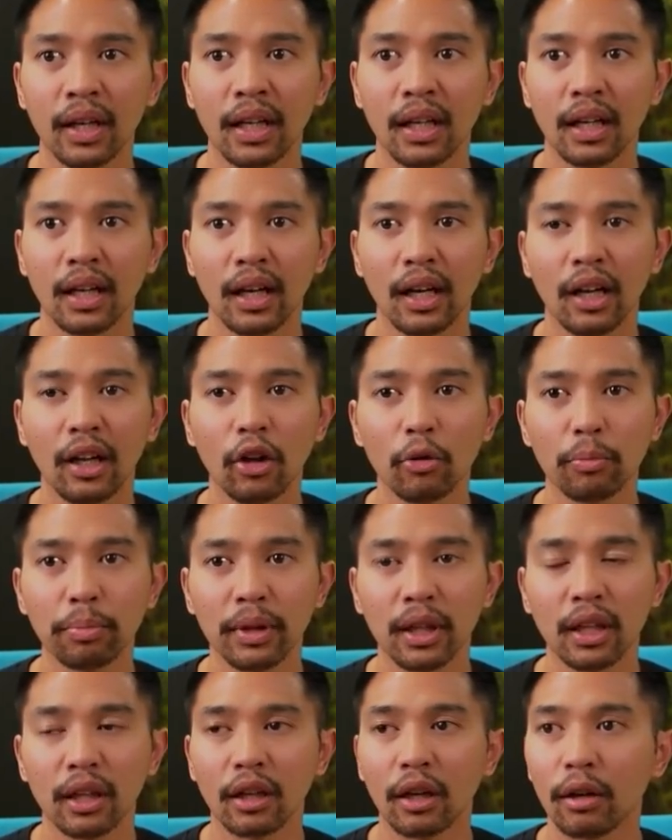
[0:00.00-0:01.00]
And I'll open
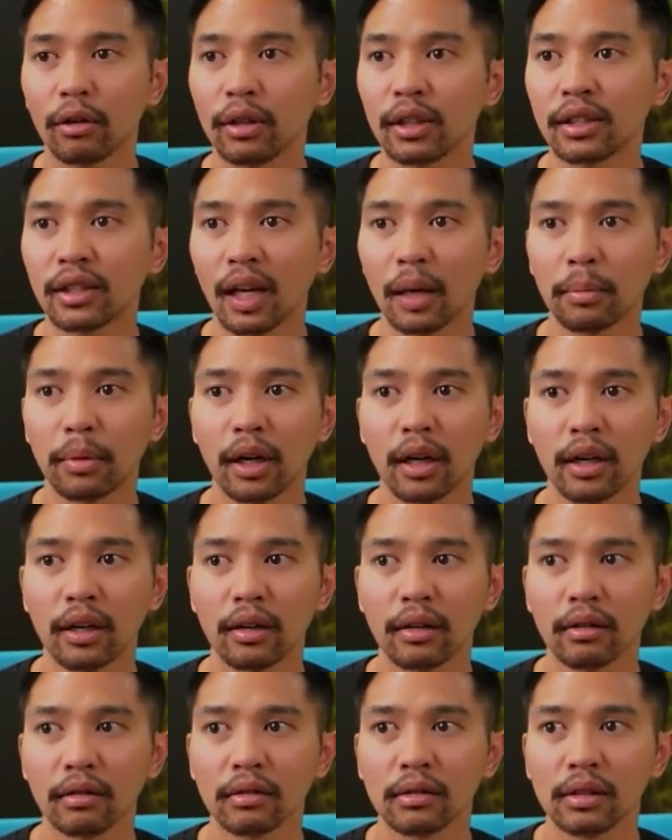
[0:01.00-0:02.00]
the Cody sidebar here.
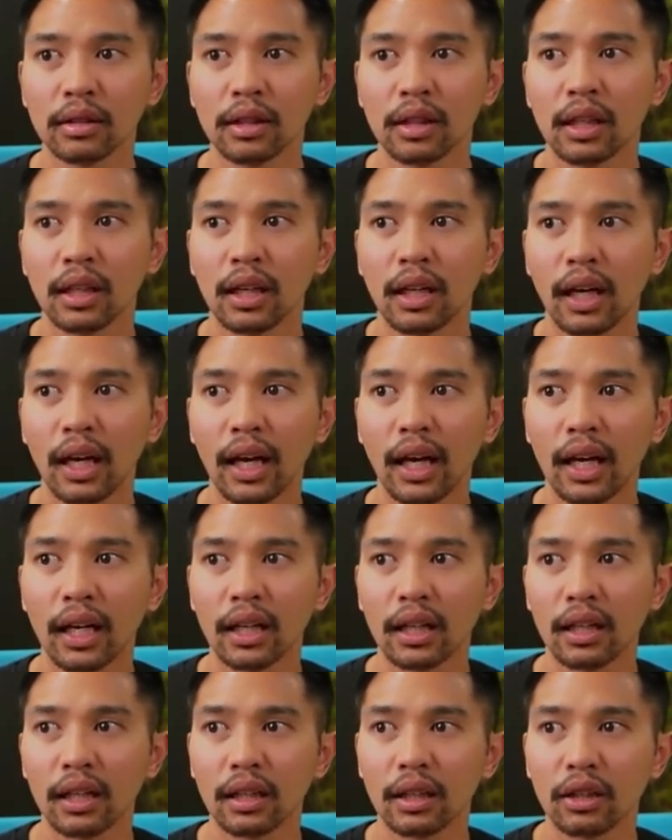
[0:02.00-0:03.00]
And
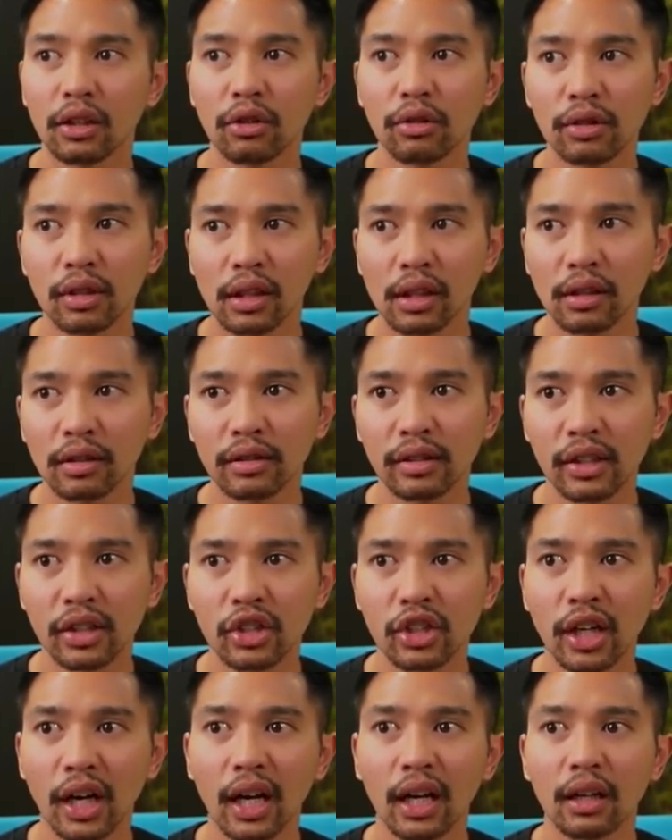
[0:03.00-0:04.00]
usually you'll see
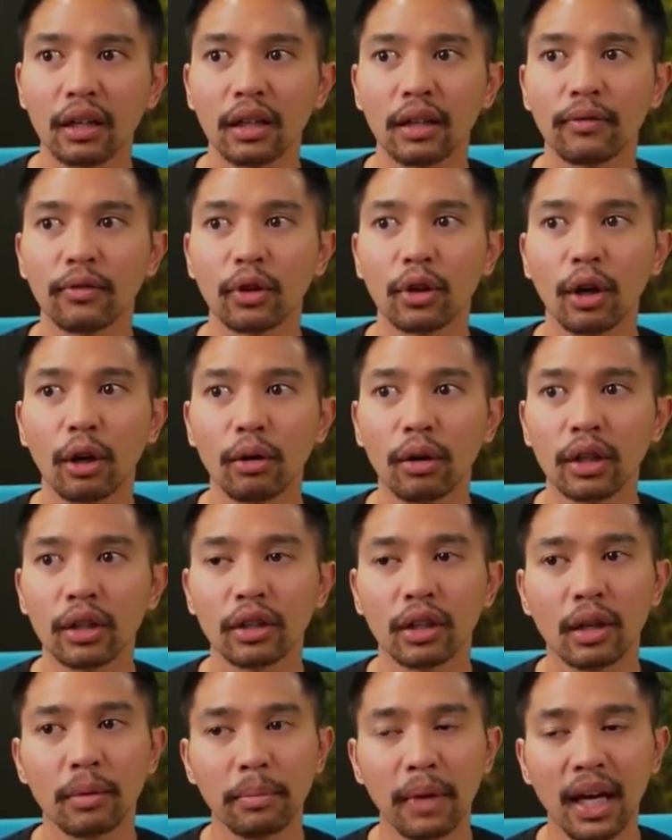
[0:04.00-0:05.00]
chat. If you go under
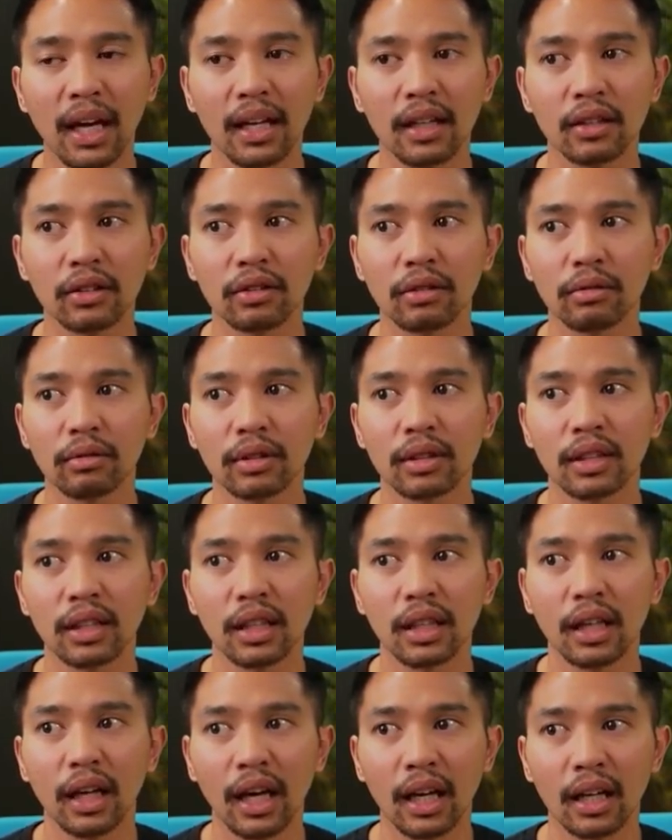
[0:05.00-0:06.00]
commands, you'll
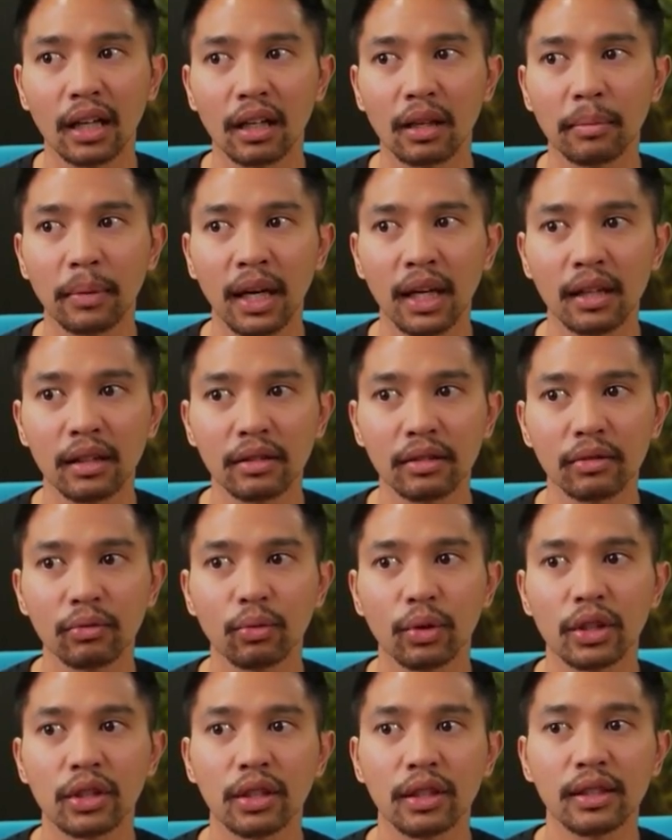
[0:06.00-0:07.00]
see edit commands,
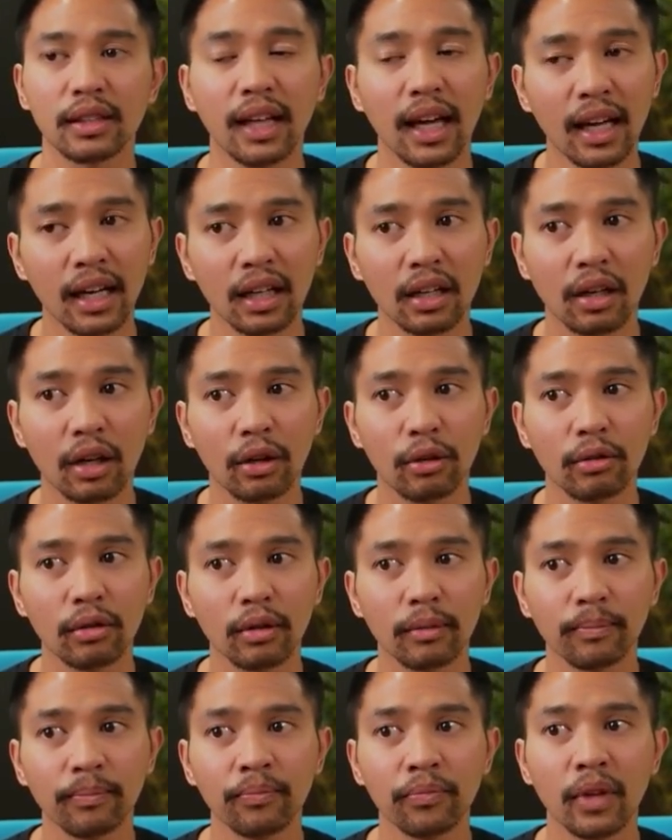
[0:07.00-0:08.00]
which is edit code,
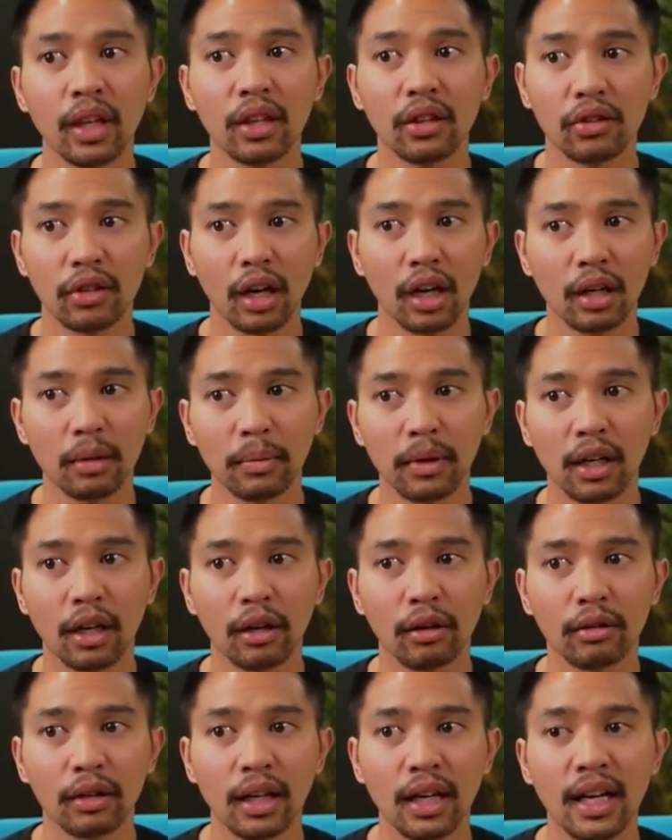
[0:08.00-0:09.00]
document
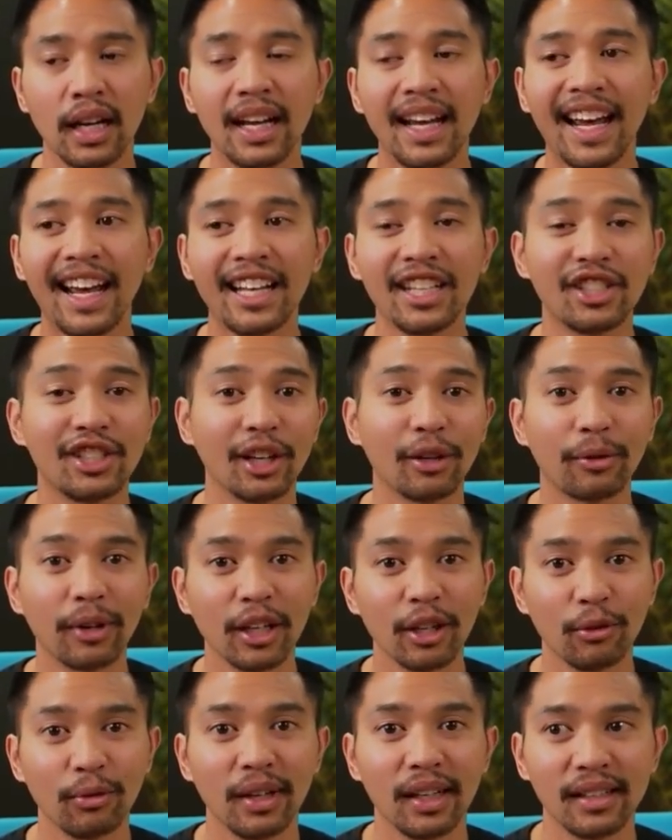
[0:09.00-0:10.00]
code, and generate
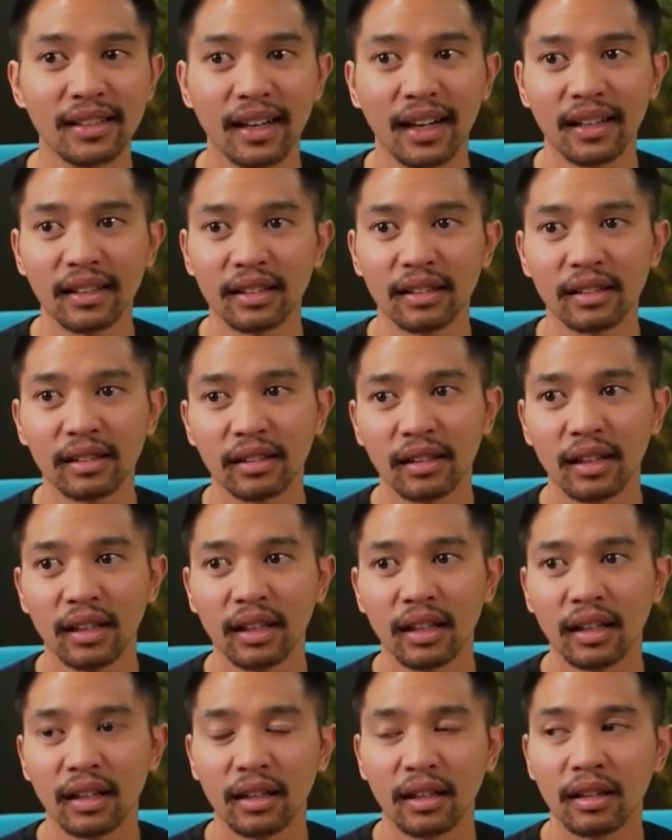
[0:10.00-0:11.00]
unit tests.
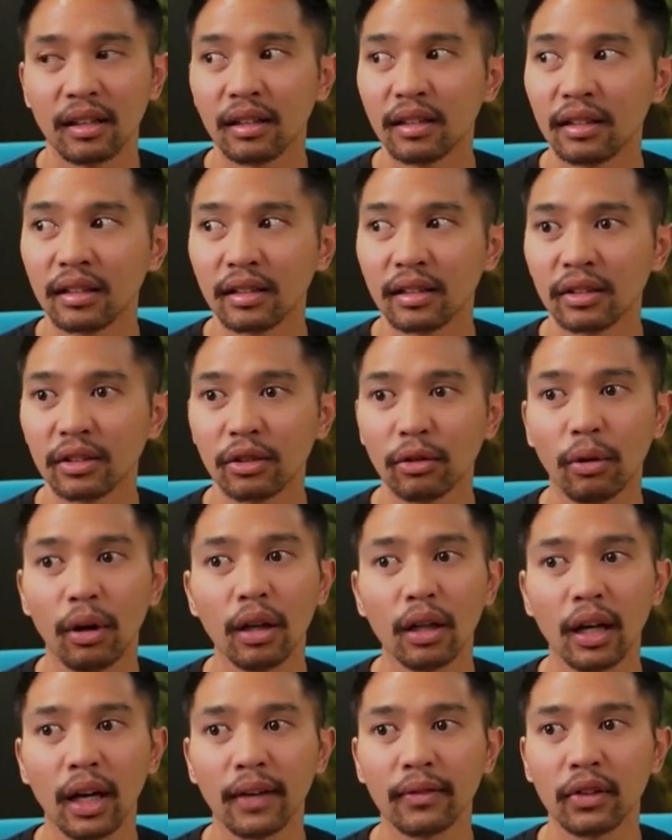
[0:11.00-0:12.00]
So all
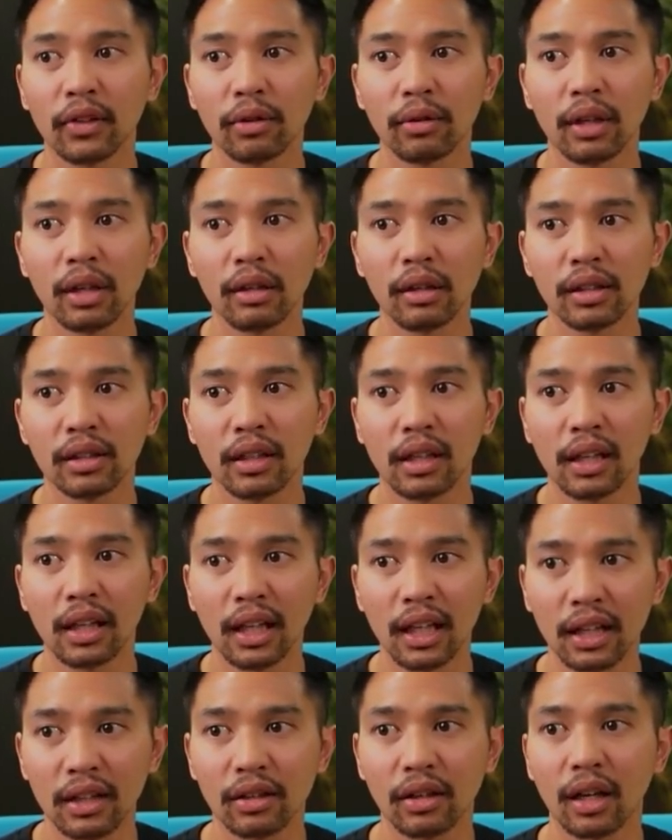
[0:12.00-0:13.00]
I have to do here is
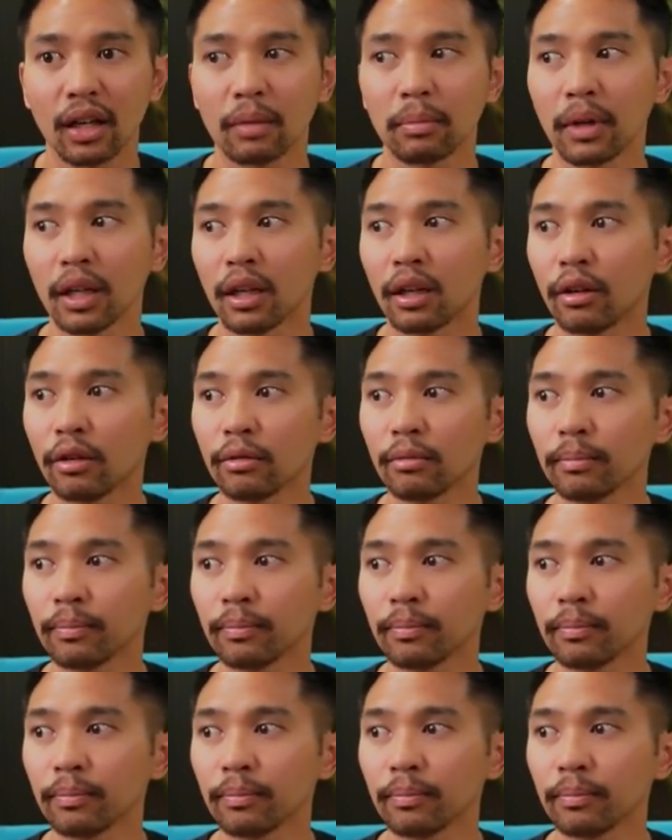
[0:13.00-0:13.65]
click document code.